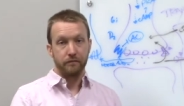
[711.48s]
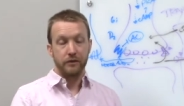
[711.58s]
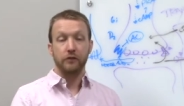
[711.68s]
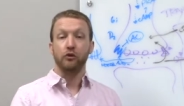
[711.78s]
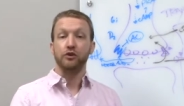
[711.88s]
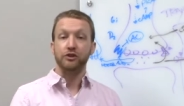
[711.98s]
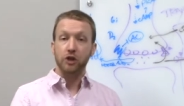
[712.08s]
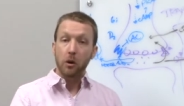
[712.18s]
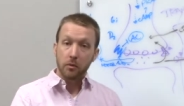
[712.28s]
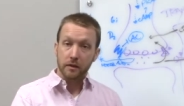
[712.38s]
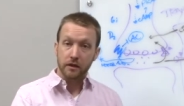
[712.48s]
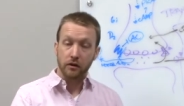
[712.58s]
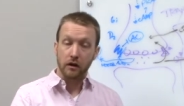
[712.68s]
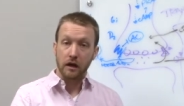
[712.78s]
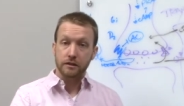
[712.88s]
Therefore, dopamine
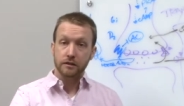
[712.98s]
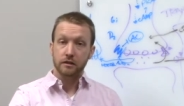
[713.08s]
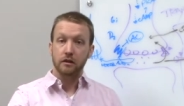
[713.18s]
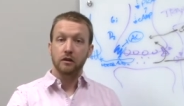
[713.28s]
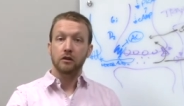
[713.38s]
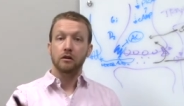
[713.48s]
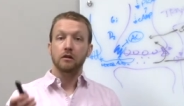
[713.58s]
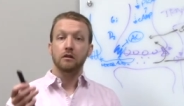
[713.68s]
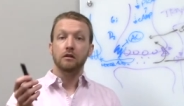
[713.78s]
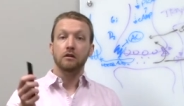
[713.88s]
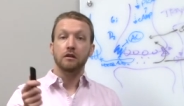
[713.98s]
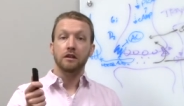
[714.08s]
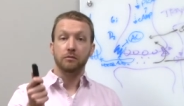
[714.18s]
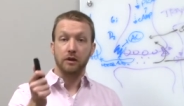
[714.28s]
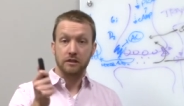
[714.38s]
neurons, in
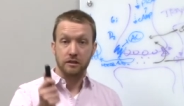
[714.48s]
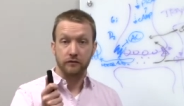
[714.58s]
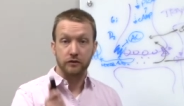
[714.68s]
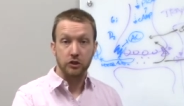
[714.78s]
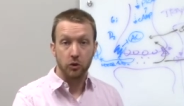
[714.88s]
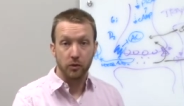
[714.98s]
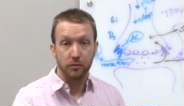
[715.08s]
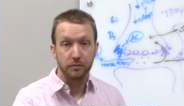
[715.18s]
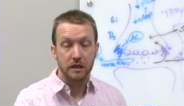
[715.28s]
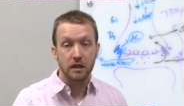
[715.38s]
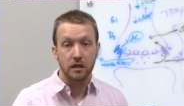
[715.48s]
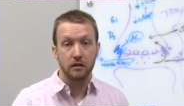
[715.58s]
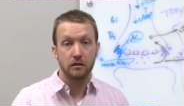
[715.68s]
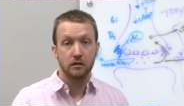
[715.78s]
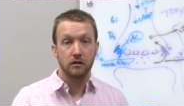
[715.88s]
the presence of
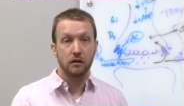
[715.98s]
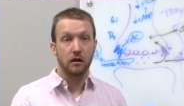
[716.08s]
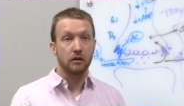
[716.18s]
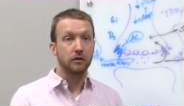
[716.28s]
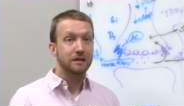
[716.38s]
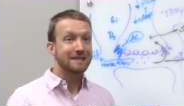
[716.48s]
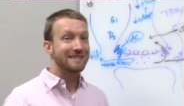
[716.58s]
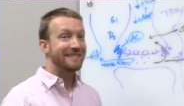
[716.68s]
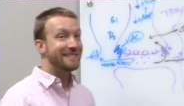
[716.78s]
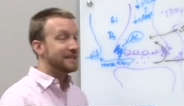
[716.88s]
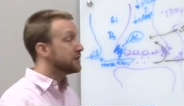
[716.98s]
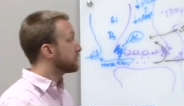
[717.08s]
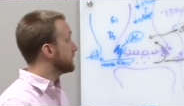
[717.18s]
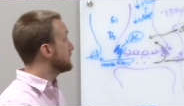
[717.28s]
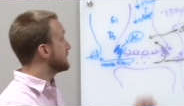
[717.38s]
dopamine, are going to see a
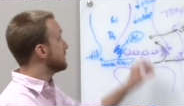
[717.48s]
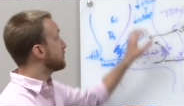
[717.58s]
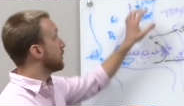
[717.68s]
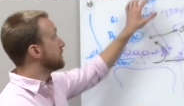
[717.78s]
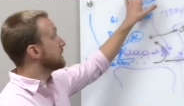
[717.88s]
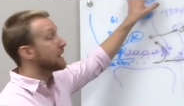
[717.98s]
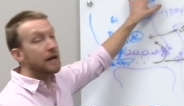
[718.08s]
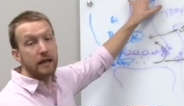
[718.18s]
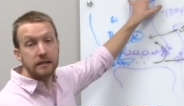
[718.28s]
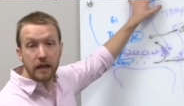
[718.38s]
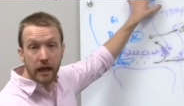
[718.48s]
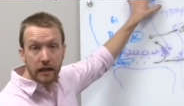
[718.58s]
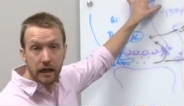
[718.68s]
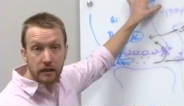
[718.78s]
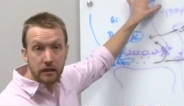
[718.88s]
decrease in protein kinase A
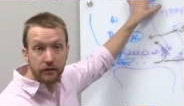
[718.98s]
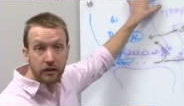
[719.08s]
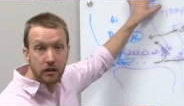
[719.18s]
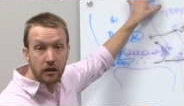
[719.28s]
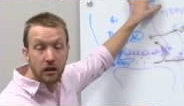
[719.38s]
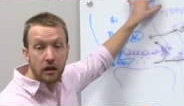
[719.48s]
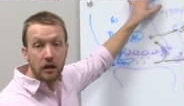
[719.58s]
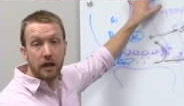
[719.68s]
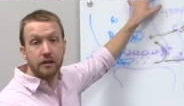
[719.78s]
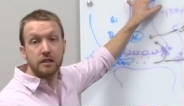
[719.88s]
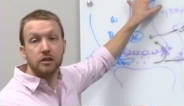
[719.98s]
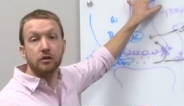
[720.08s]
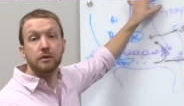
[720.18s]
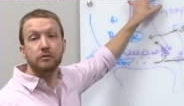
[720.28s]
activity and thus there will be